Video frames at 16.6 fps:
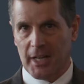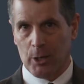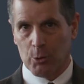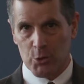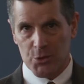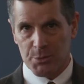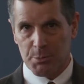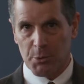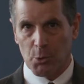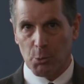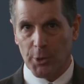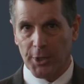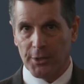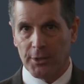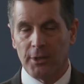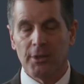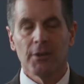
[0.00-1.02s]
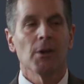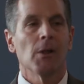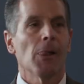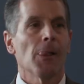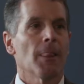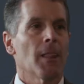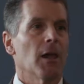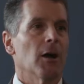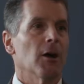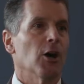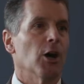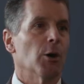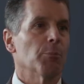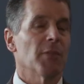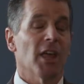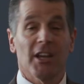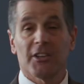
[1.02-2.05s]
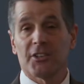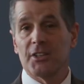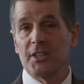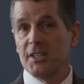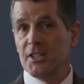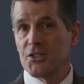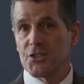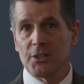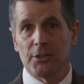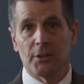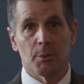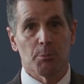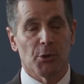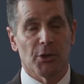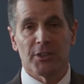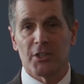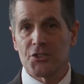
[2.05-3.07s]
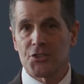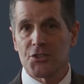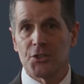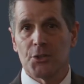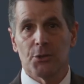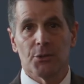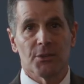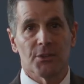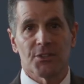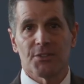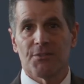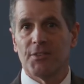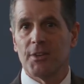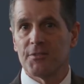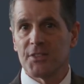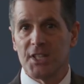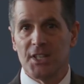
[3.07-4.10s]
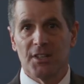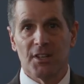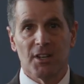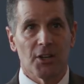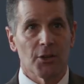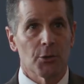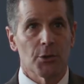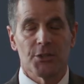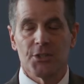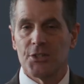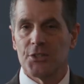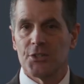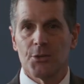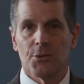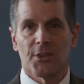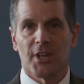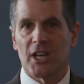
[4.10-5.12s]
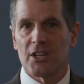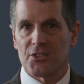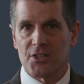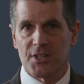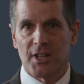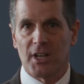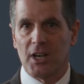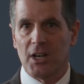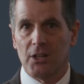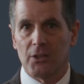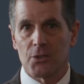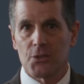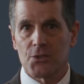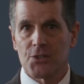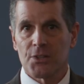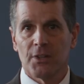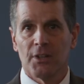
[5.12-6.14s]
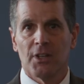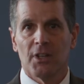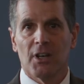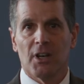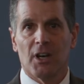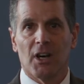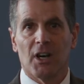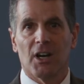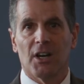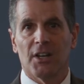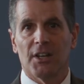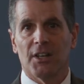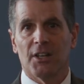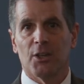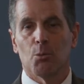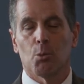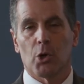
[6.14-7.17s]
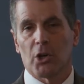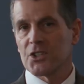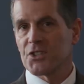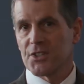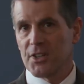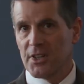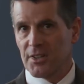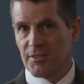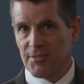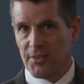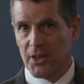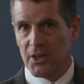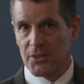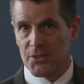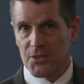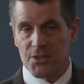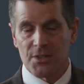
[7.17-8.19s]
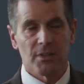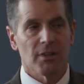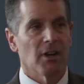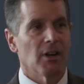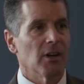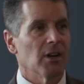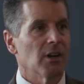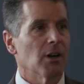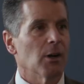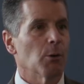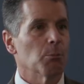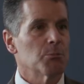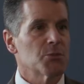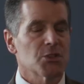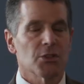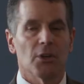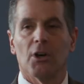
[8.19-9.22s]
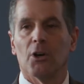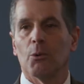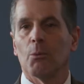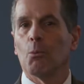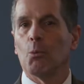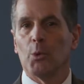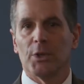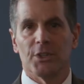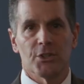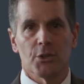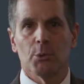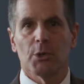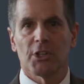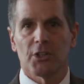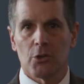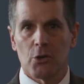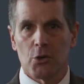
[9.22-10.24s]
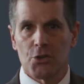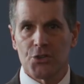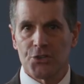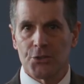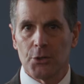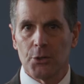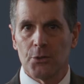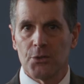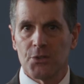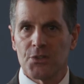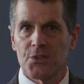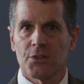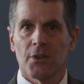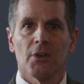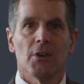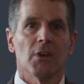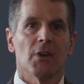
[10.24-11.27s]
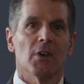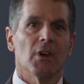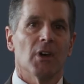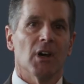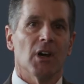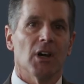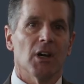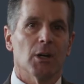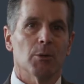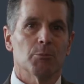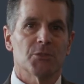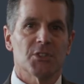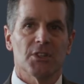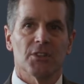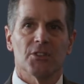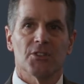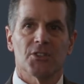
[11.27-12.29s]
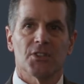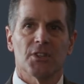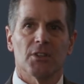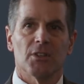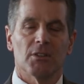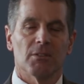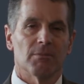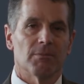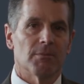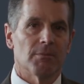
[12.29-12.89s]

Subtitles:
hours per week. That could easily bring the student $1,500 to $2,000 in work-study funds. So we do encourage students to